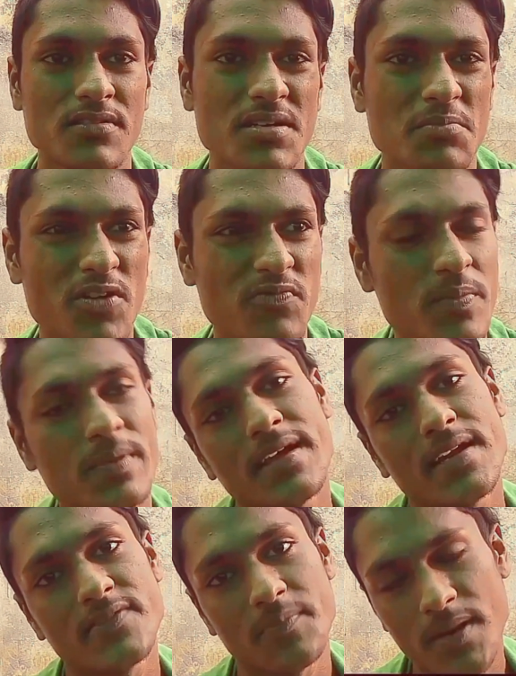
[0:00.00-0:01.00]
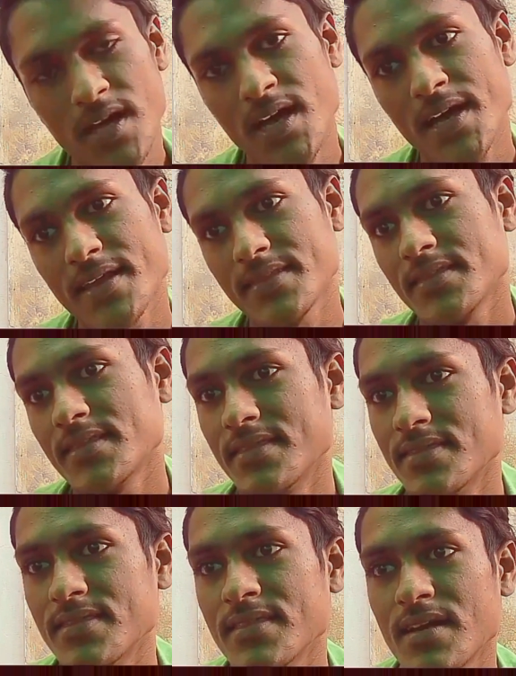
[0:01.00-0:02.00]
on the number of people that have applied and
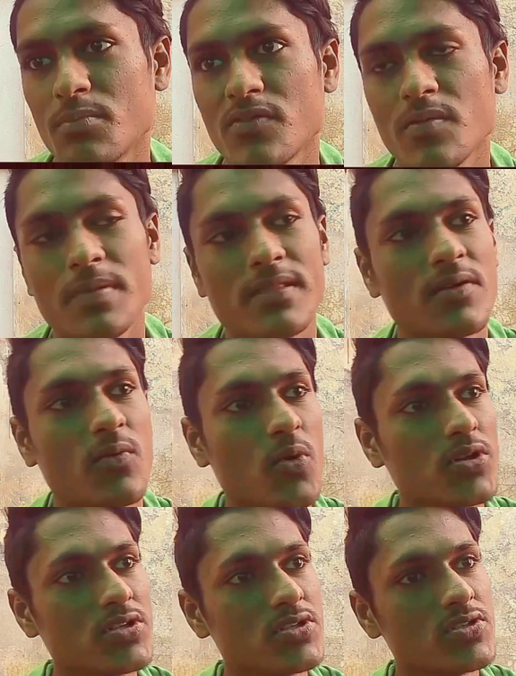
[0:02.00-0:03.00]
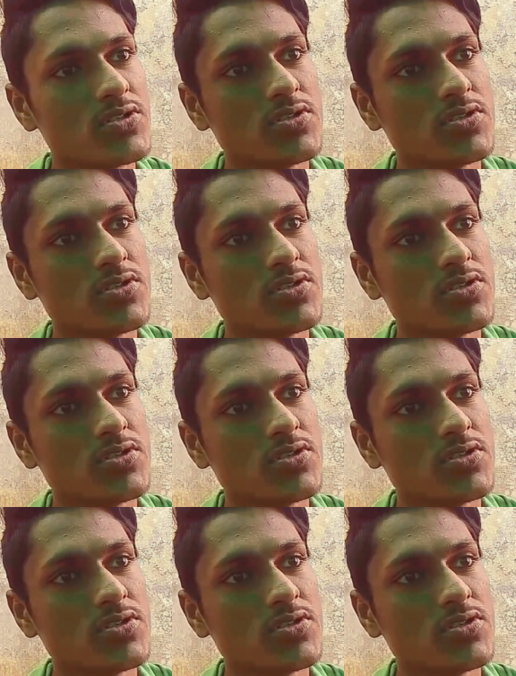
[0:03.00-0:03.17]
the number of people they want